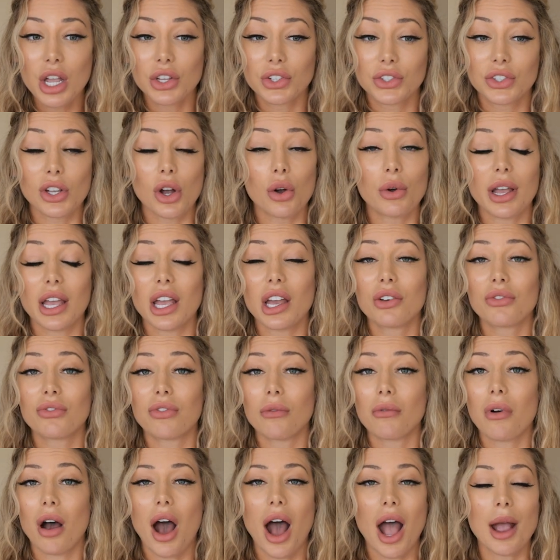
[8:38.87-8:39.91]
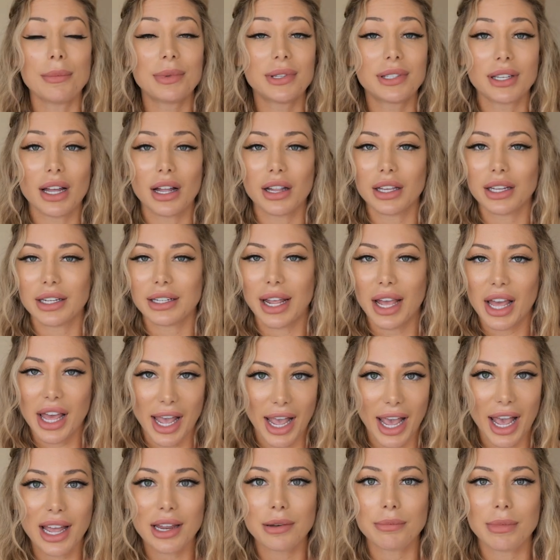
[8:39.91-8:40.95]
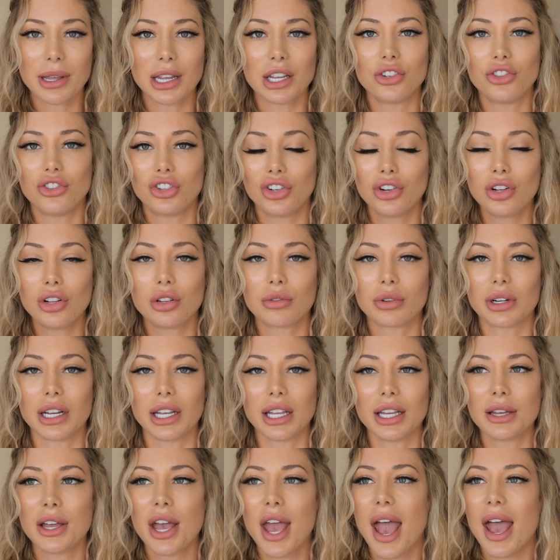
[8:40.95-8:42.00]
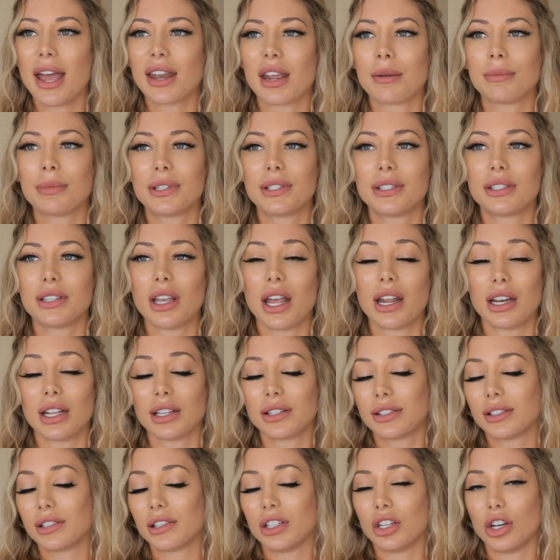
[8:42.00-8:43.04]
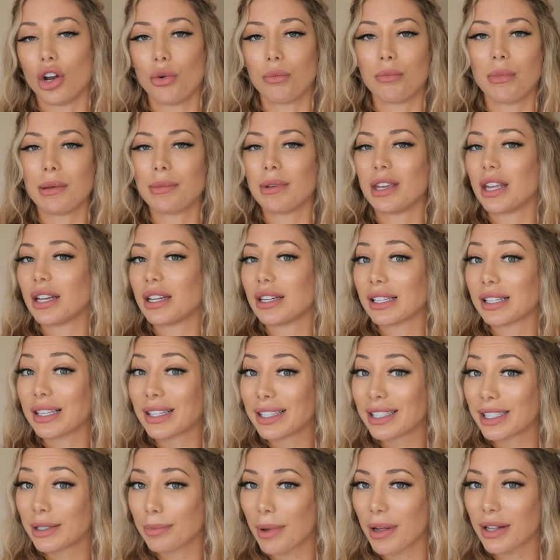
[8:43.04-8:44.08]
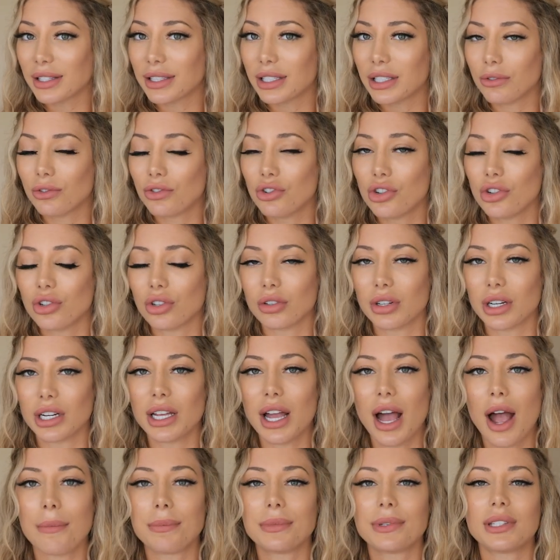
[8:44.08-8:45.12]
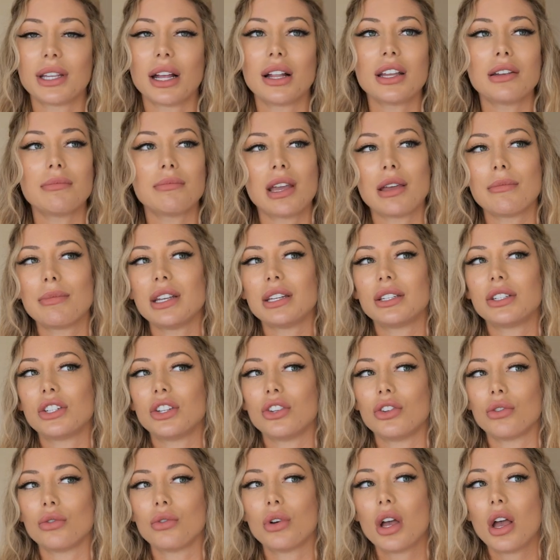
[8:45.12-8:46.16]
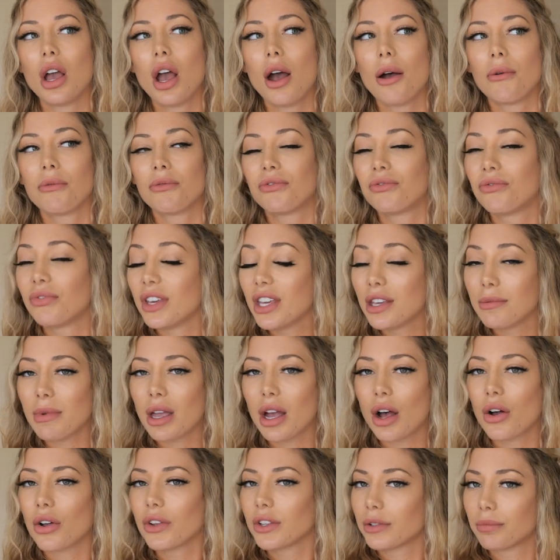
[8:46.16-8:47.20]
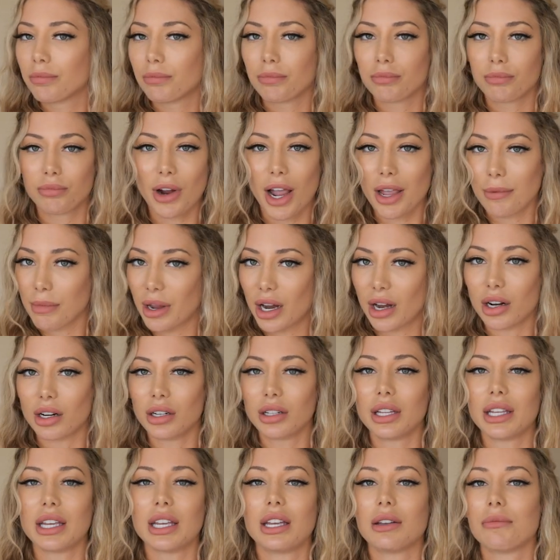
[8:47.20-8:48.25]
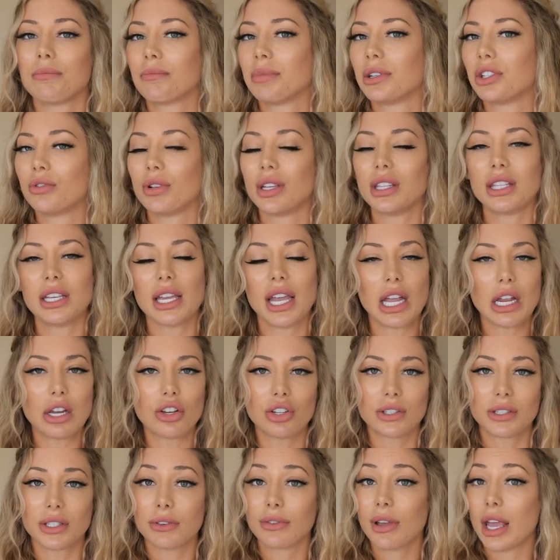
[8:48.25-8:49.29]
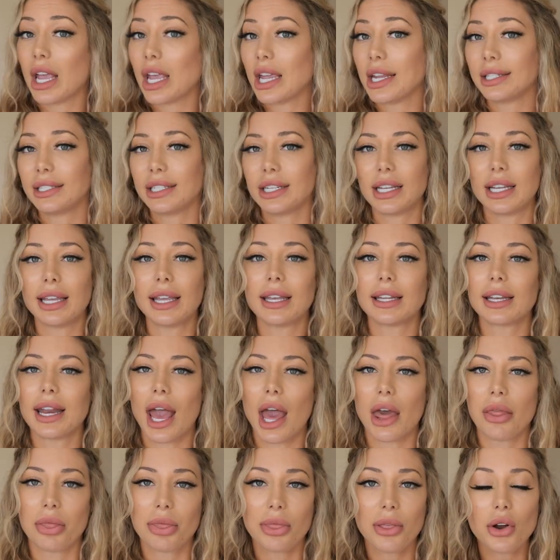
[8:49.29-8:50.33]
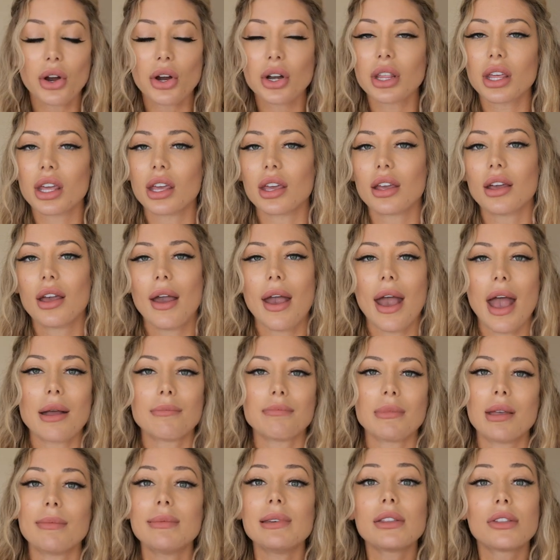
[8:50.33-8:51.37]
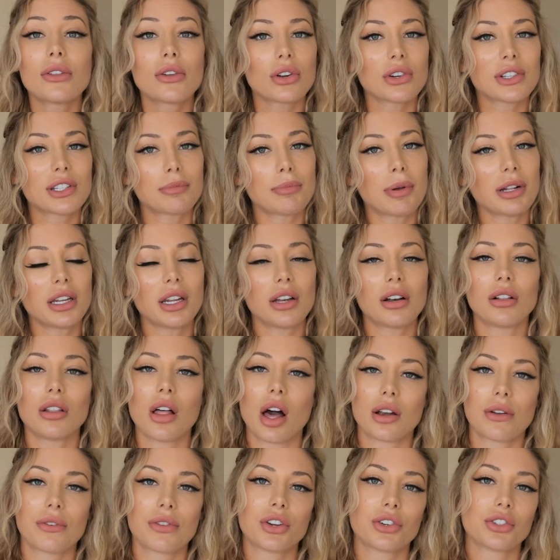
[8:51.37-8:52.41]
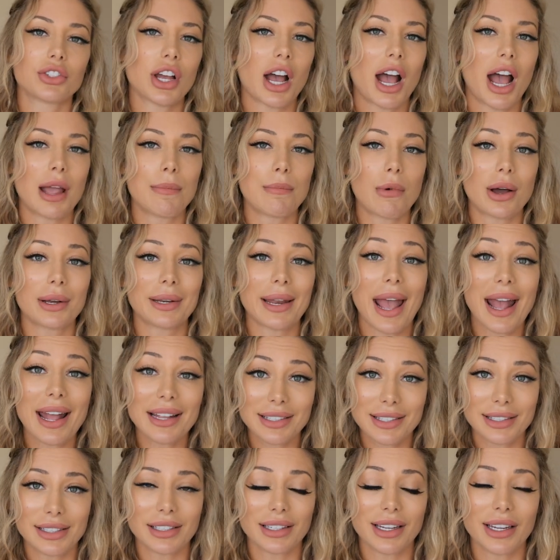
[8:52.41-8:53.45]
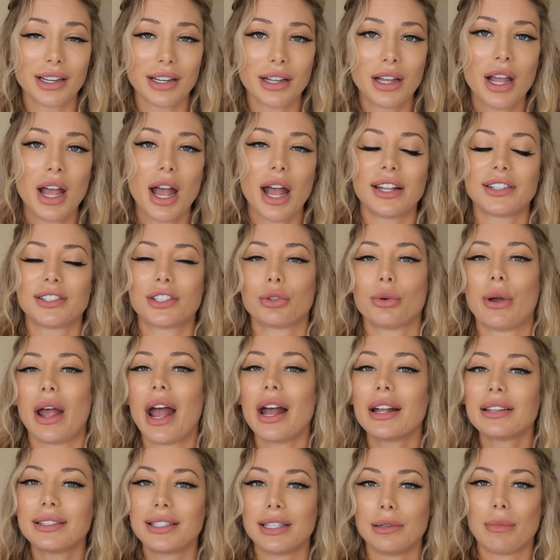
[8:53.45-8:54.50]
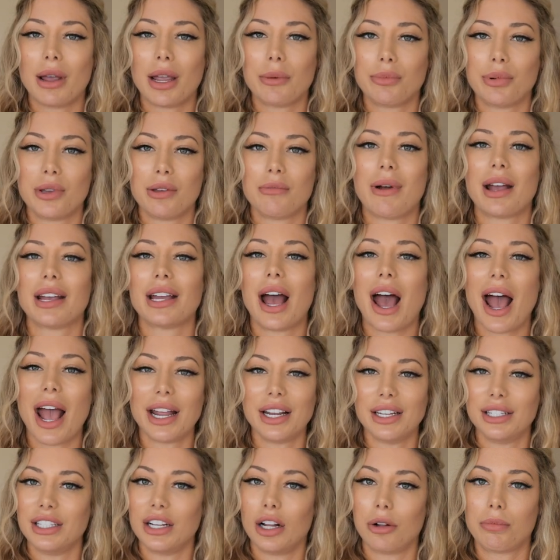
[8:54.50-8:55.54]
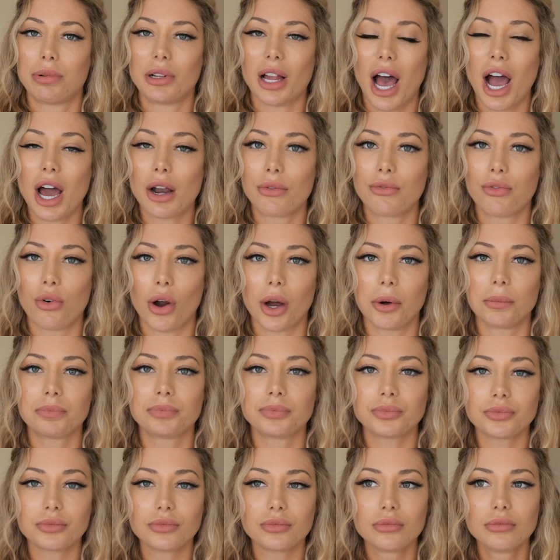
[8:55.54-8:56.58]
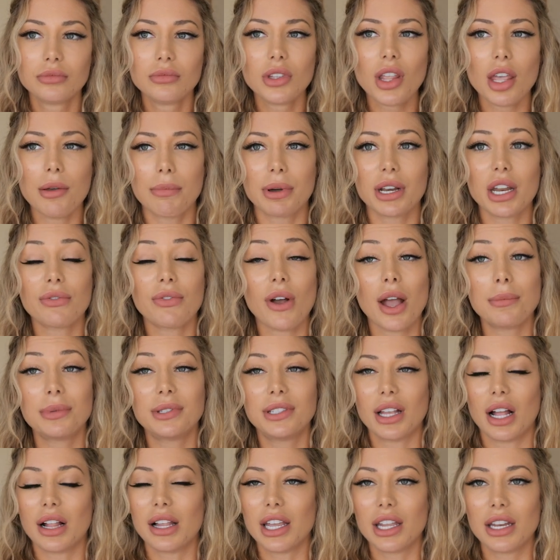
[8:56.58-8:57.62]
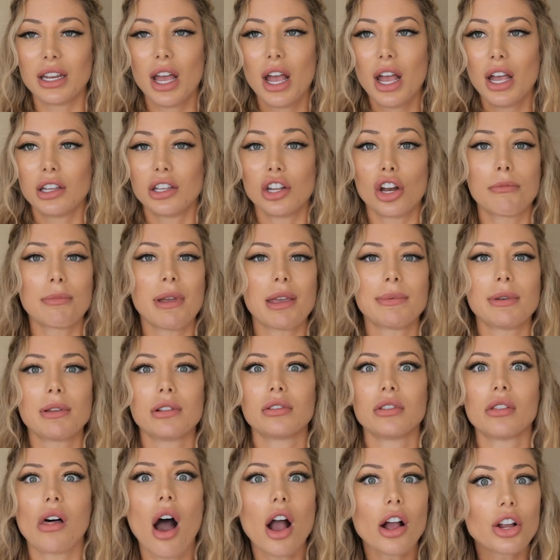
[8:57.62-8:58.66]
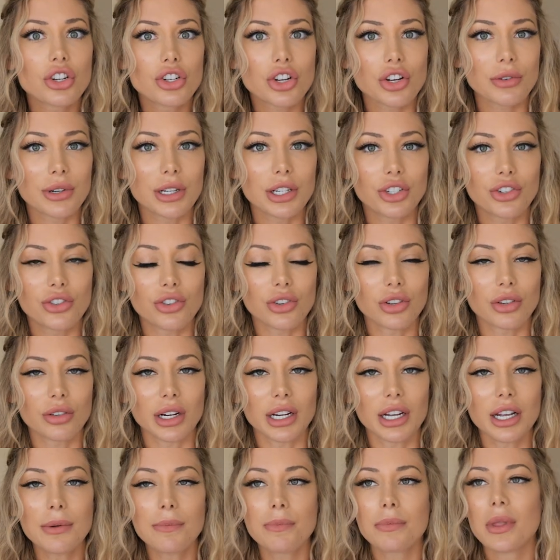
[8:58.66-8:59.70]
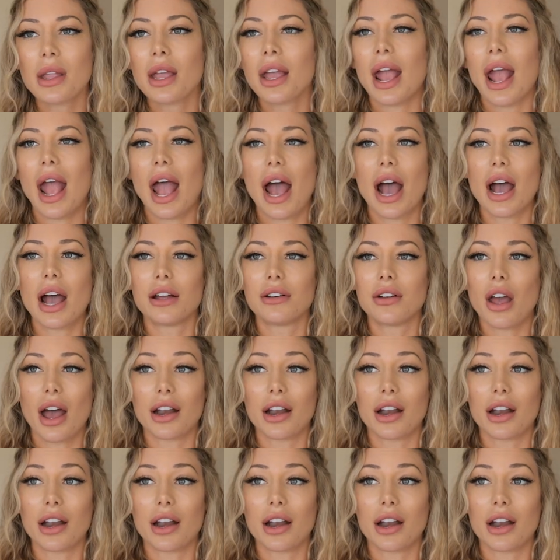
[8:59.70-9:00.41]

So if I'm selling handmade jewelry, and it's maybe an expensive jewelry, I'm selling maybe to females primarily between the ages of 18 and 30, and maybe they're spending a lot of their time on Etsy, and so Etsy might be my ideal platform. But if I'm selling maybe luxury jewelry and